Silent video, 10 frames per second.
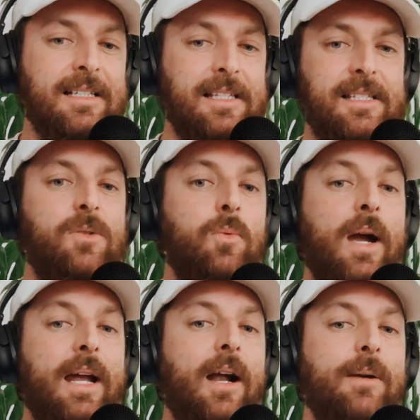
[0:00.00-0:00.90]
is
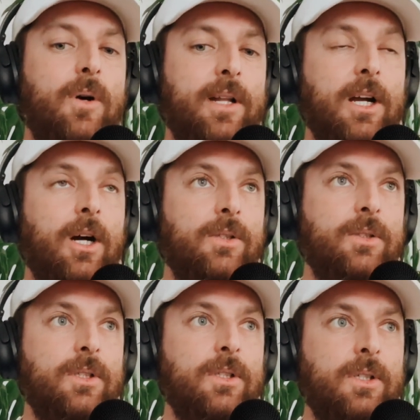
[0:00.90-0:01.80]
where I want to go.
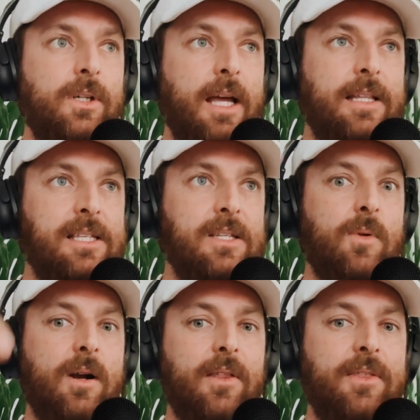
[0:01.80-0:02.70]
And this is
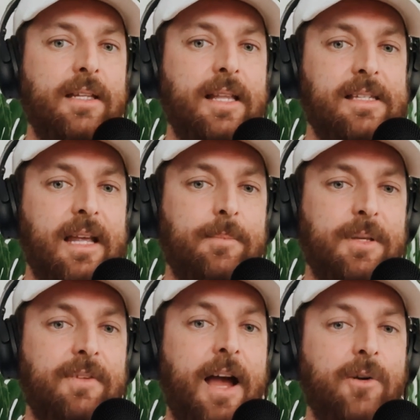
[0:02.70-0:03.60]
where I think there's going to
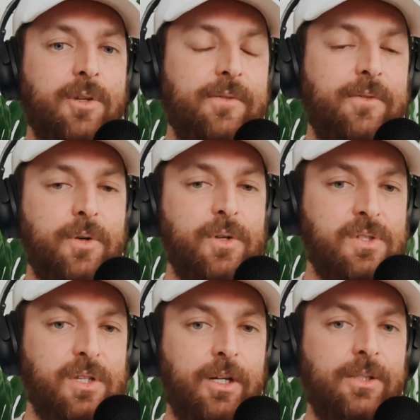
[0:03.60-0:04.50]
be value for you.
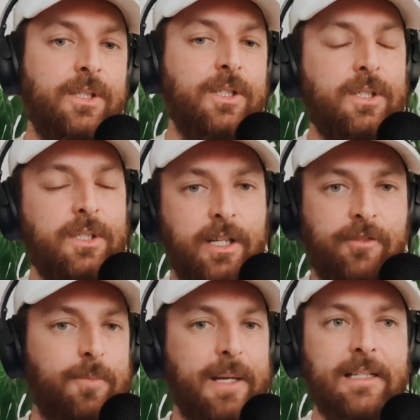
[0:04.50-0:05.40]
So
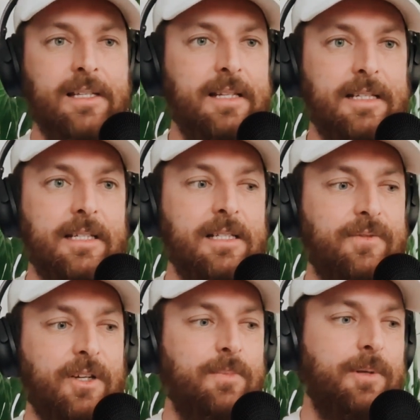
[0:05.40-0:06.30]
if you've been listening to this
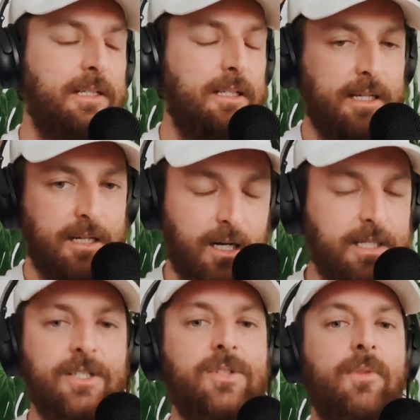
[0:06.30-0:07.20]
first bit and you're like, oh,
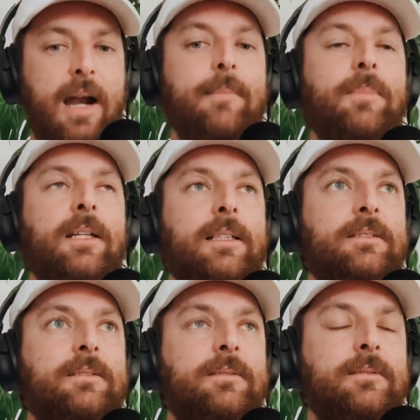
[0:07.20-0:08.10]
you're just
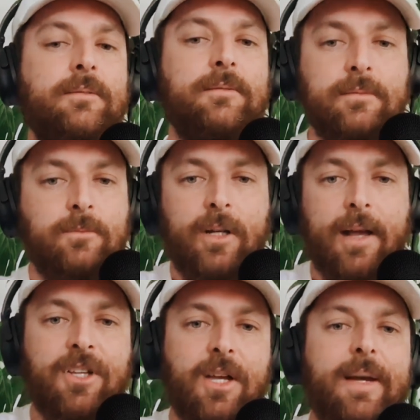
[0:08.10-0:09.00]
rambling,
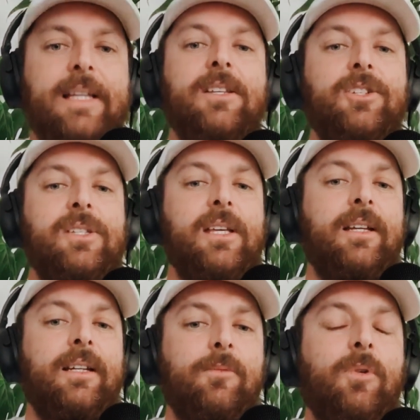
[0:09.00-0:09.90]
whatever your message is
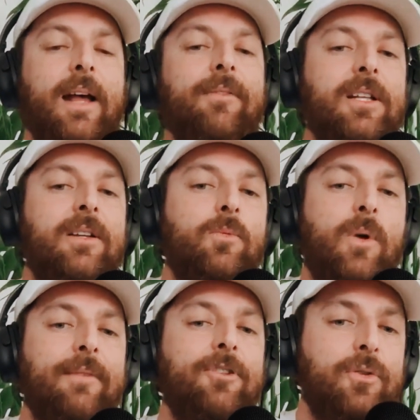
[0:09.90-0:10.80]
in,
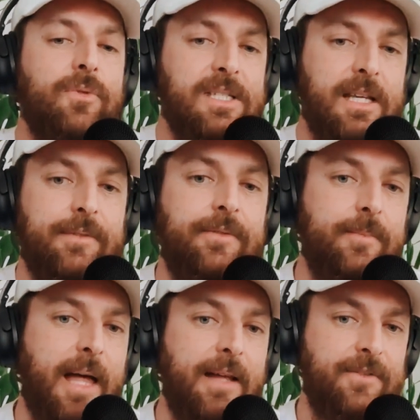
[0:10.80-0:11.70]
whatever you receive
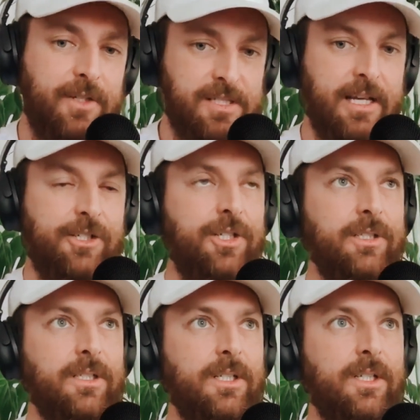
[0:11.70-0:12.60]
from that first section,